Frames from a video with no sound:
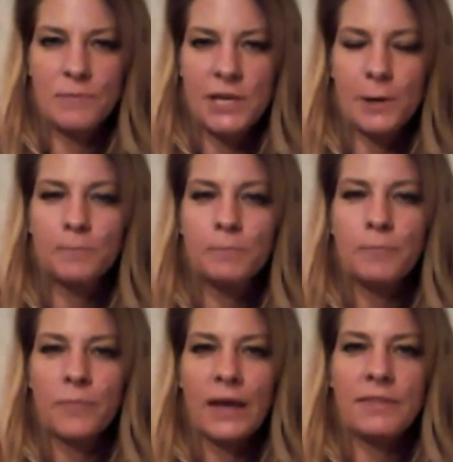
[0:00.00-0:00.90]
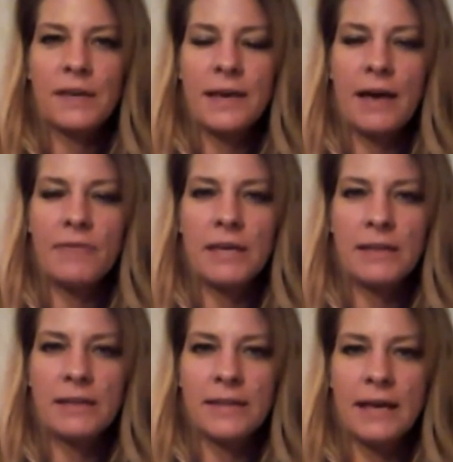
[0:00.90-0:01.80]
So I think
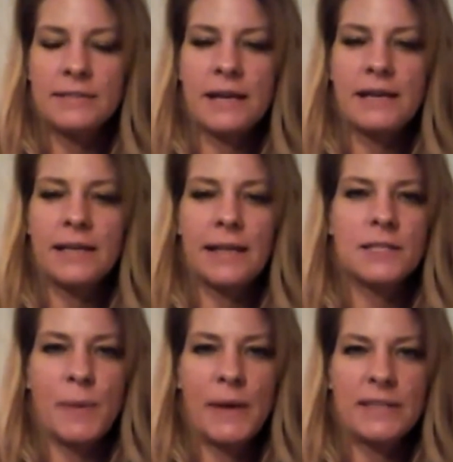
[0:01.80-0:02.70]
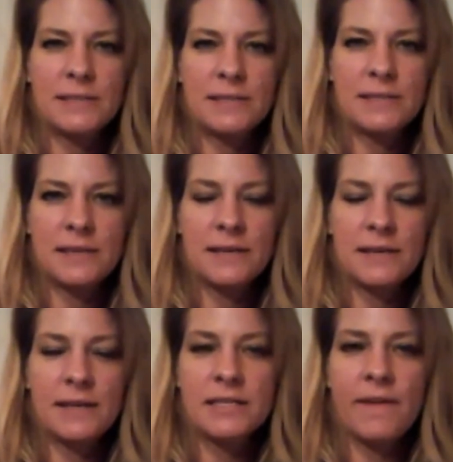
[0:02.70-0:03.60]
having that dedicated space
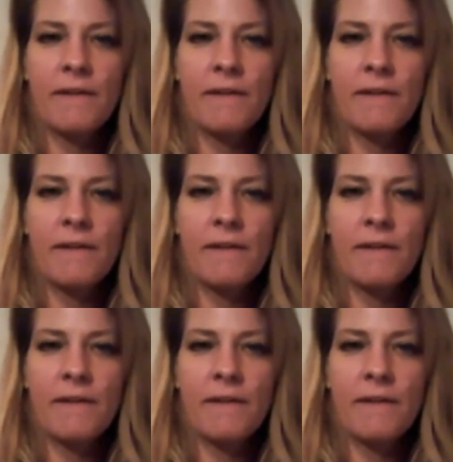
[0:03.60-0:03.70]
is very,